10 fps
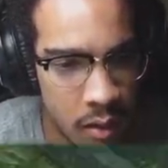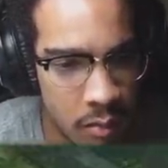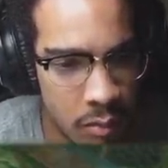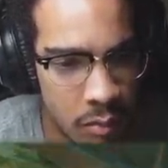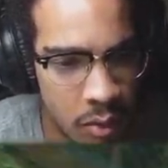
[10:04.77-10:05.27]

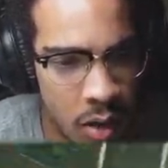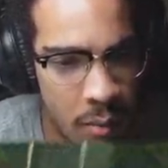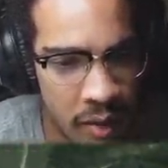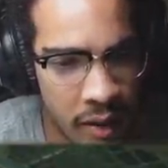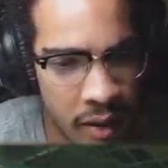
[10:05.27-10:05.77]
Bro, I'm
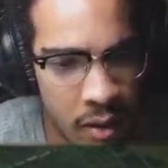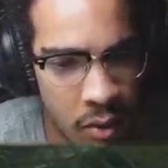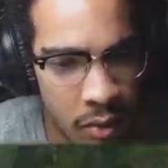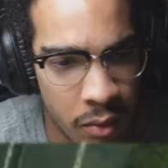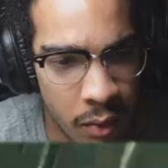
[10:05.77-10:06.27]
hitting close
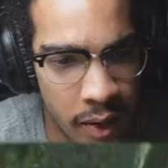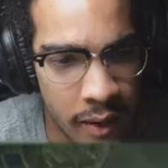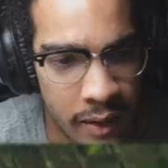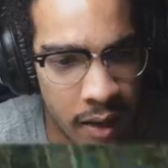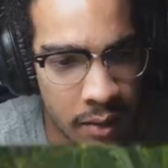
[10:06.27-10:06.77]
to
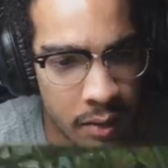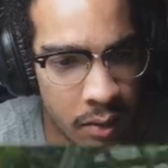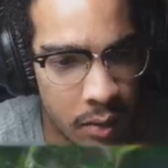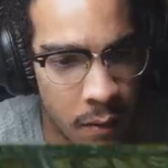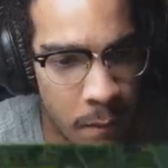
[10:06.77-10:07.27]
80,000.
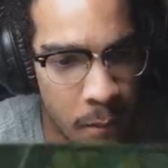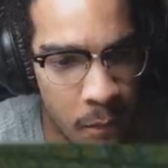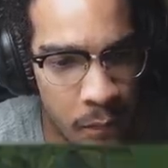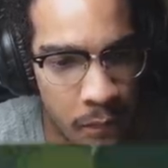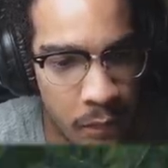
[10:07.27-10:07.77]

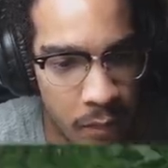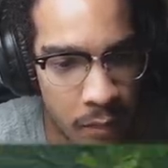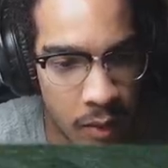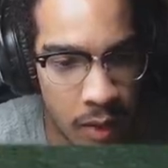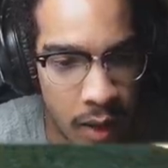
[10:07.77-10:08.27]

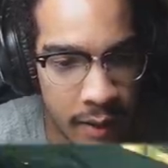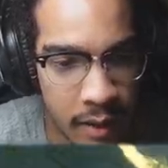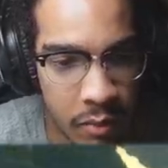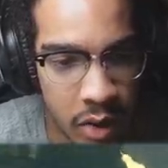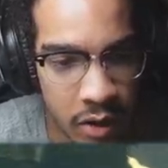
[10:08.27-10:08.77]
I think we
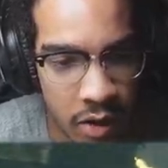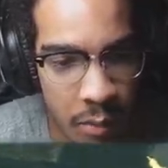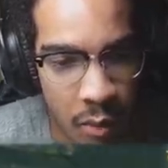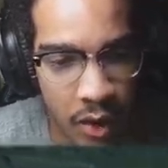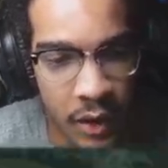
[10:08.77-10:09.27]
just
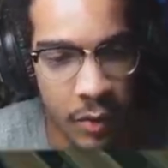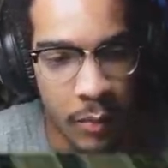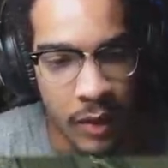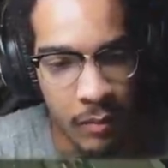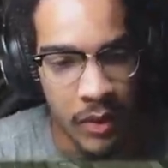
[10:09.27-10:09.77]
upgraded the build
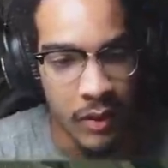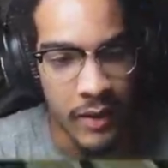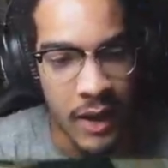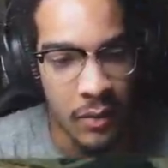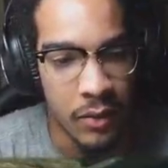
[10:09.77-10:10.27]
because I
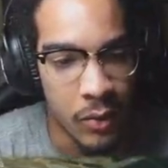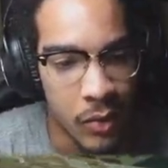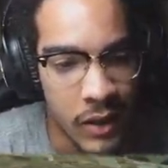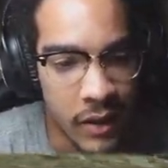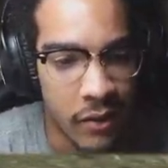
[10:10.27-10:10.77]
used to only
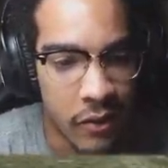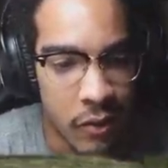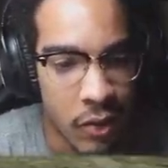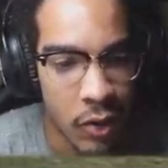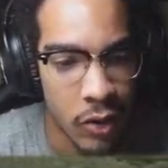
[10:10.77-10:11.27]
hit for
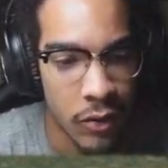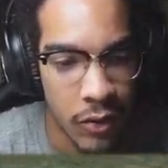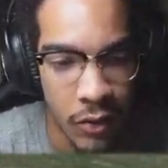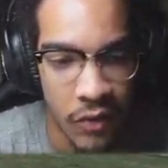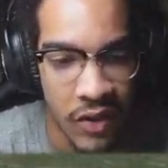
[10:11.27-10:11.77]
close to
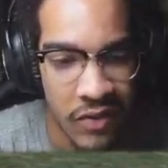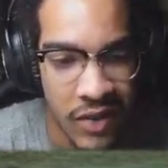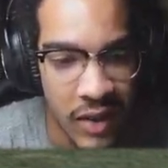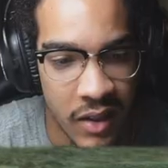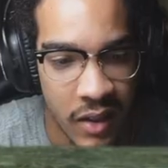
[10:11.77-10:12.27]

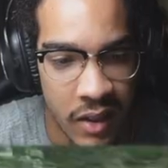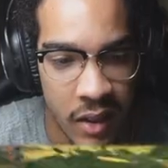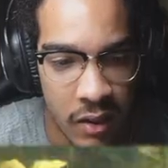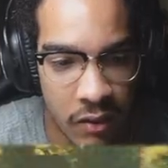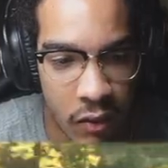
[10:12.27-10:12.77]
50,
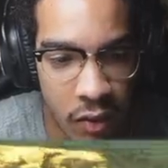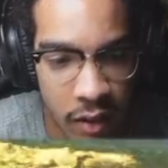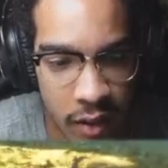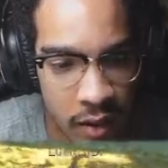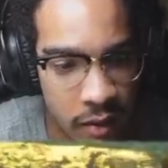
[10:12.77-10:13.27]

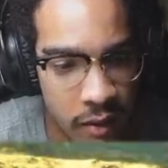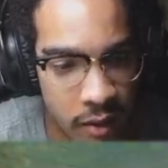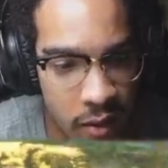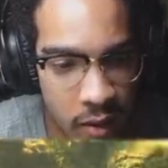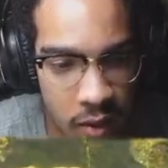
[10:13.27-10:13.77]
40,
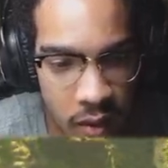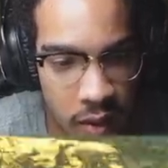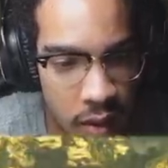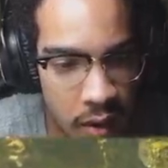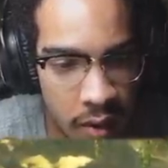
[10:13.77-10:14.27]

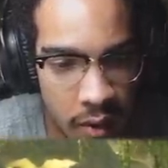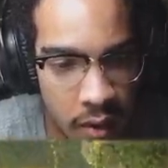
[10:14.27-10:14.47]
and...